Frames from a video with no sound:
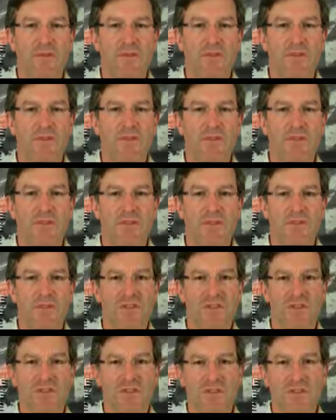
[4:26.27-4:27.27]
So the
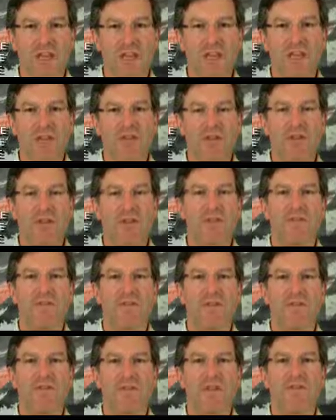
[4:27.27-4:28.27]

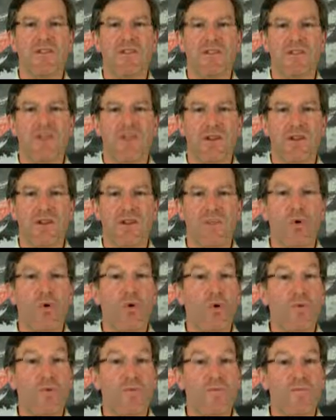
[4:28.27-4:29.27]
sustainability of edge is very
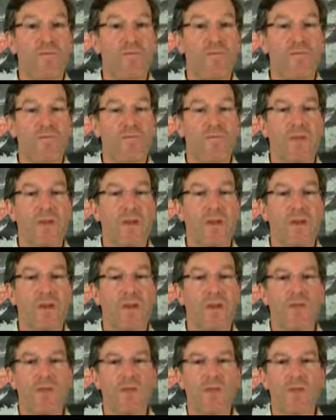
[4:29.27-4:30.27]
important.
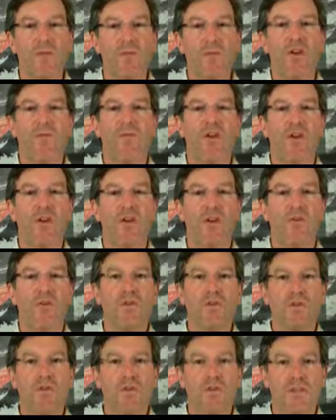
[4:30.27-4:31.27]
So there we have it,
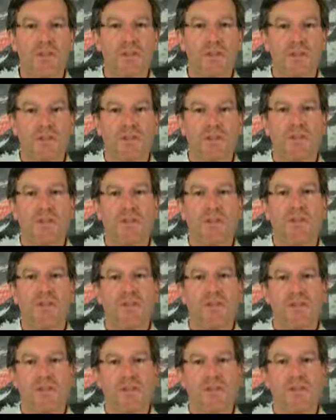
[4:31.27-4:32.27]
core.
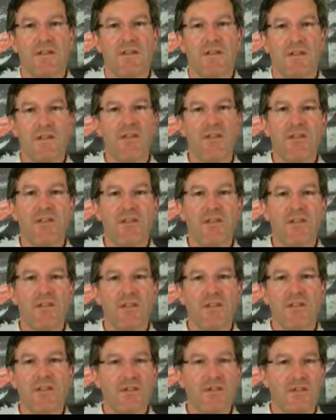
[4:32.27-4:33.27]

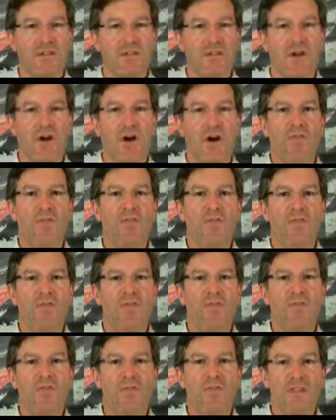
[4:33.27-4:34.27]
Conditions,
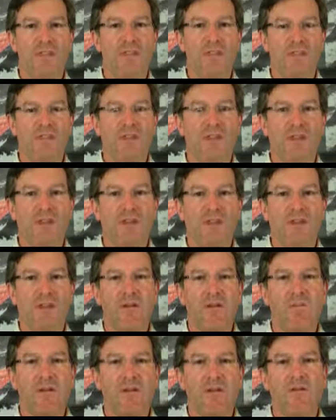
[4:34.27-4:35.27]
options, risks,
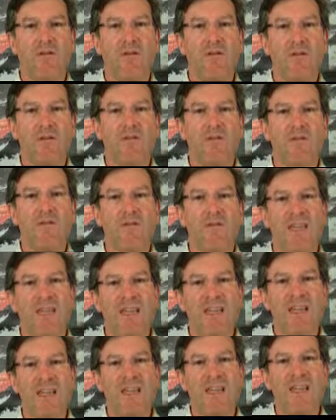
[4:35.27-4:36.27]
before we move to
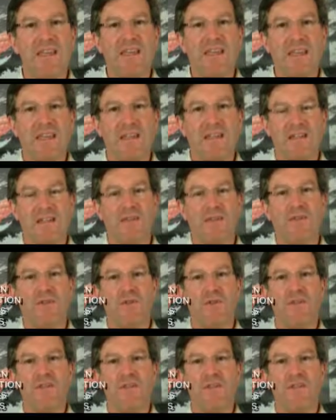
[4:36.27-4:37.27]
E,
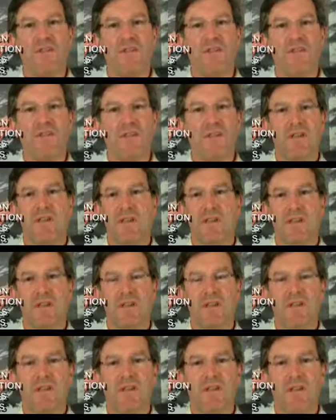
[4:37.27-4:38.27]
which is
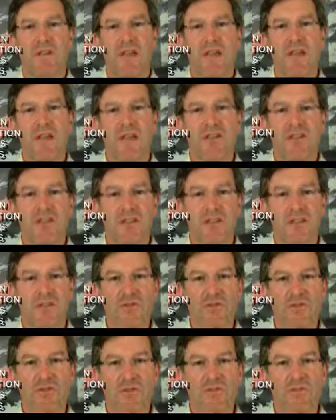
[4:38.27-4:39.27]
the
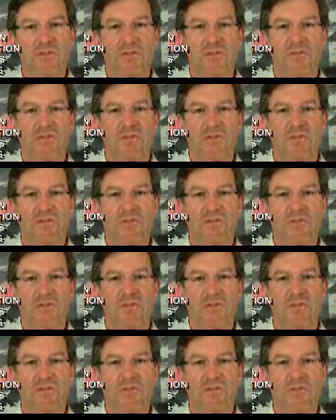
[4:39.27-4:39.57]
execution.